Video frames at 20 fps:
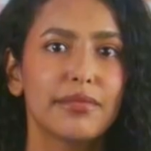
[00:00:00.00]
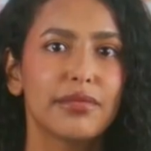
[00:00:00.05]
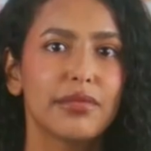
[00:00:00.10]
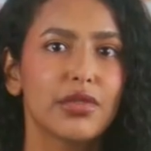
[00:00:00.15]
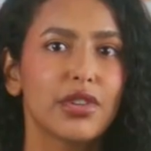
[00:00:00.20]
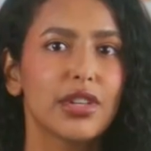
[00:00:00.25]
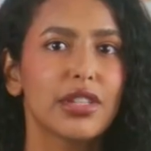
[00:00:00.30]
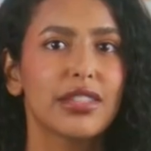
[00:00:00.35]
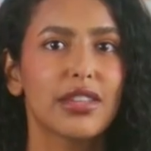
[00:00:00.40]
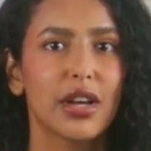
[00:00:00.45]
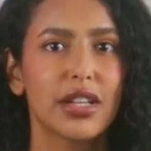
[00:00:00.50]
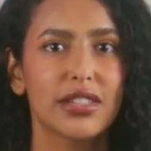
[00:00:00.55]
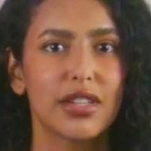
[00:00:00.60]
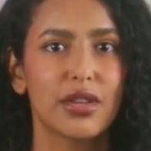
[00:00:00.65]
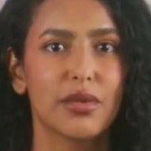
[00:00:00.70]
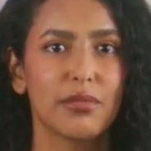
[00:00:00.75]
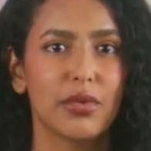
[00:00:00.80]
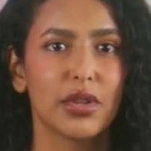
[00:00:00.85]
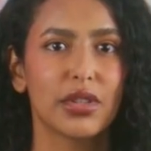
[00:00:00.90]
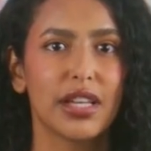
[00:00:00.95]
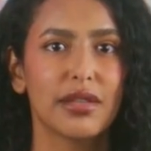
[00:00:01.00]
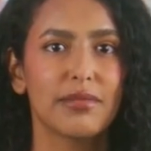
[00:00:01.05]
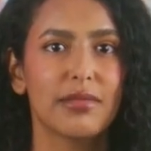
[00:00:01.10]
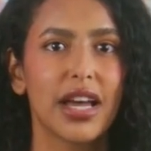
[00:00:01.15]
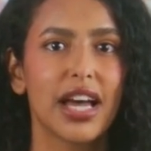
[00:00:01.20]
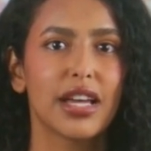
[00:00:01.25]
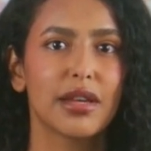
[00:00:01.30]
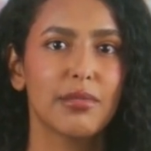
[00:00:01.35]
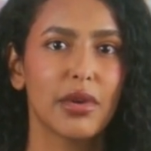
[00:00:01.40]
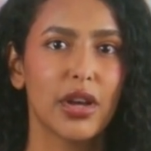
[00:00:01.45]
She starts her book in
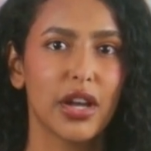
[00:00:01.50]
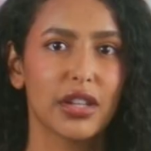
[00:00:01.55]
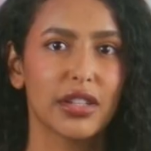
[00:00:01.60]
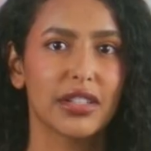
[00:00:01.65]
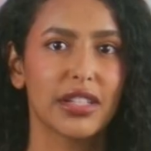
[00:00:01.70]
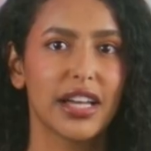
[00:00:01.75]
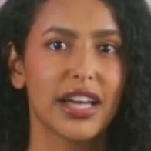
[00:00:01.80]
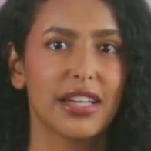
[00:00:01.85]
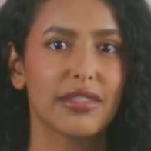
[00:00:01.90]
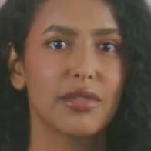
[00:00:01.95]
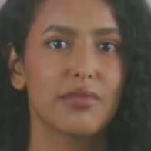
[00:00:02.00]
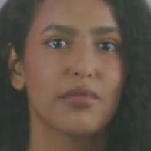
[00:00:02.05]
Panama at the